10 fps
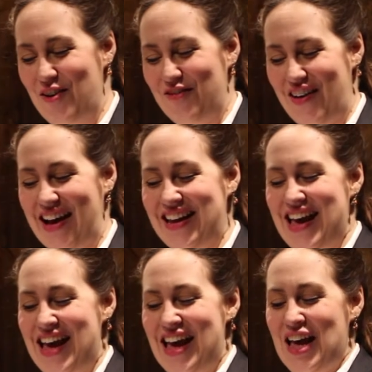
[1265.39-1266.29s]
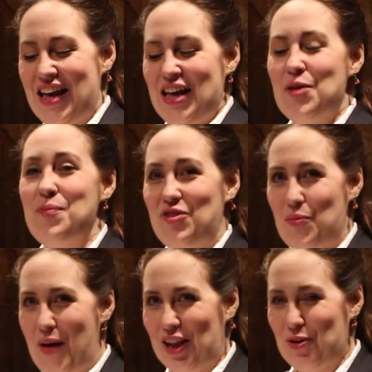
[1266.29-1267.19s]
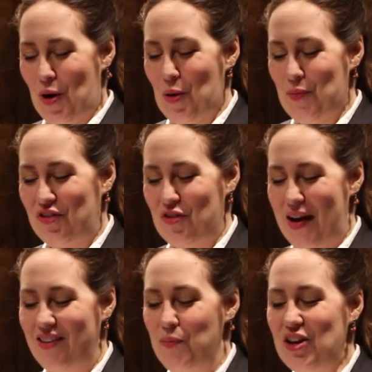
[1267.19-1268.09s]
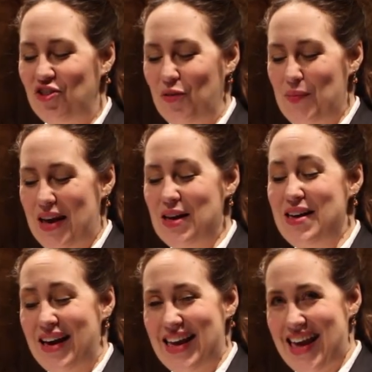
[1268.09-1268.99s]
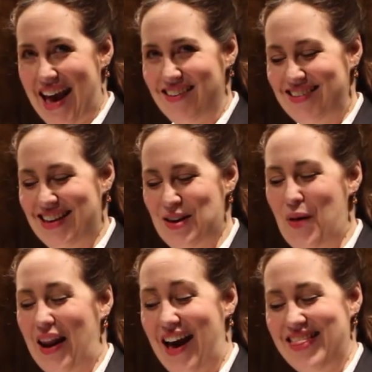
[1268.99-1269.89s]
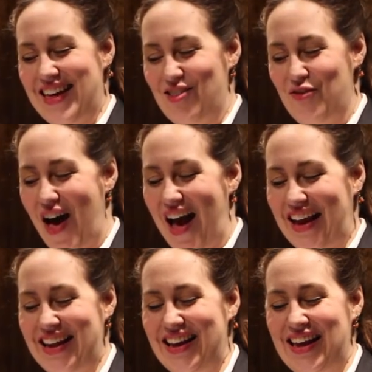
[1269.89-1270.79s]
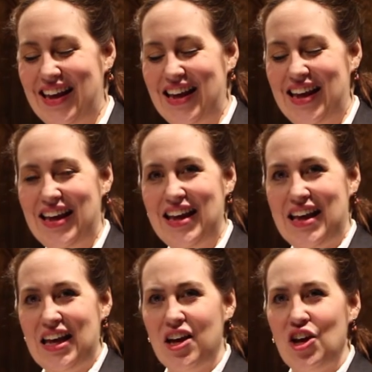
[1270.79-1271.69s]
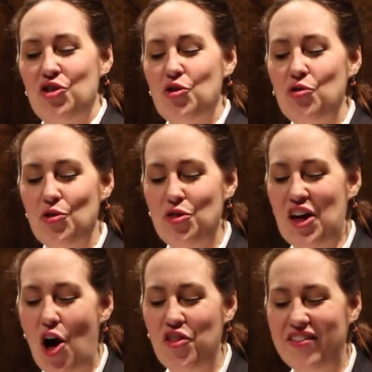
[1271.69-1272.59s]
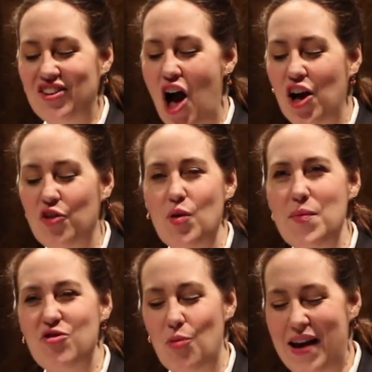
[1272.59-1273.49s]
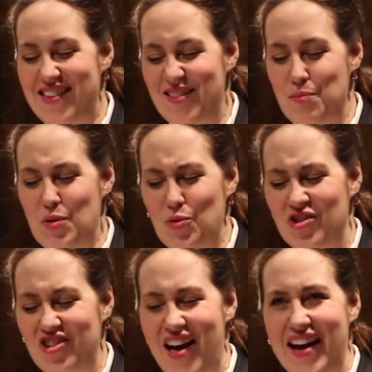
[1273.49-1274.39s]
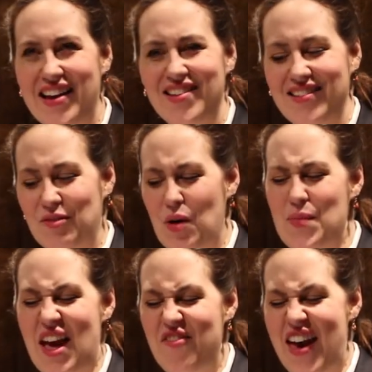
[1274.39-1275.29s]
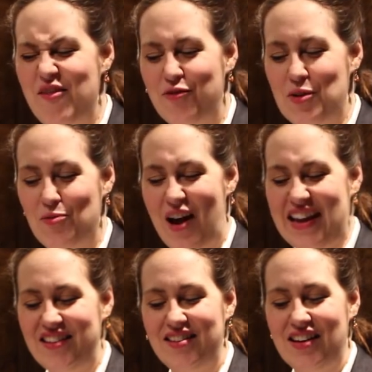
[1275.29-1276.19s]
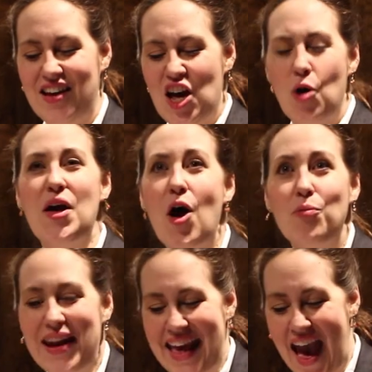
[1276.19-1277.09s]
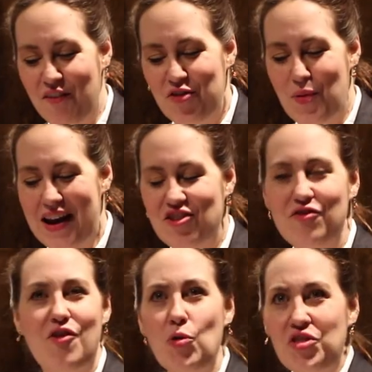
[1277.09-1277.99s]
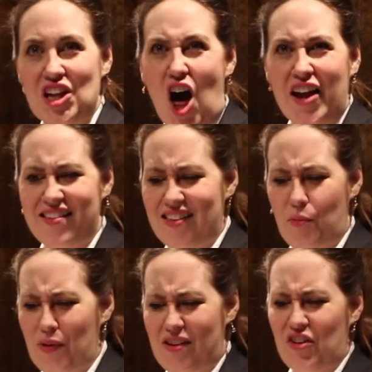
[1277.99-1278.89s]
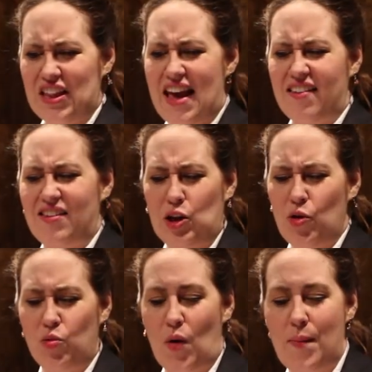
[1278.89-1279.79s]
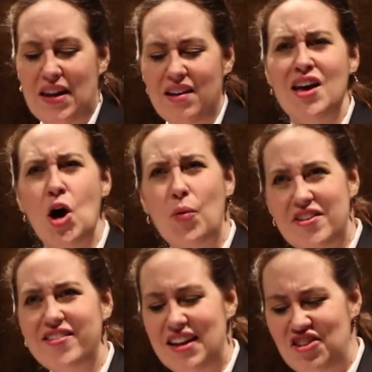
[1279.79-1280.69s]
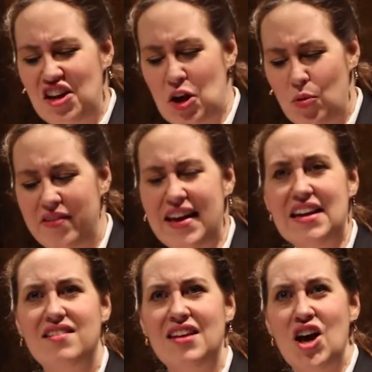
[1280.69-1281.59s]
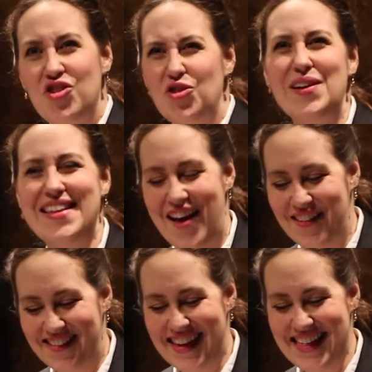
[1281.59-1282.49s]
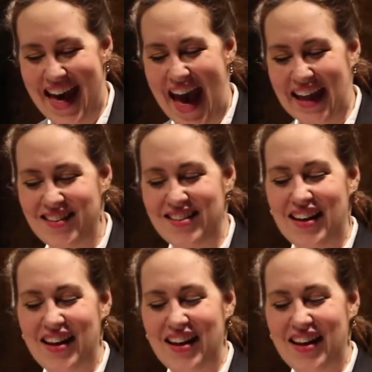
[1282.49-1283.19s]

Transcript: terrified. Mr. Butler wrote most of my speech for me. Yes, but I think it's fine. Don't you think all this talk of women's rights is moonshine? Women have every right. We already have the right to vote. The law doesn't specifically exclude women. We just need to use it. Surely they'll see that.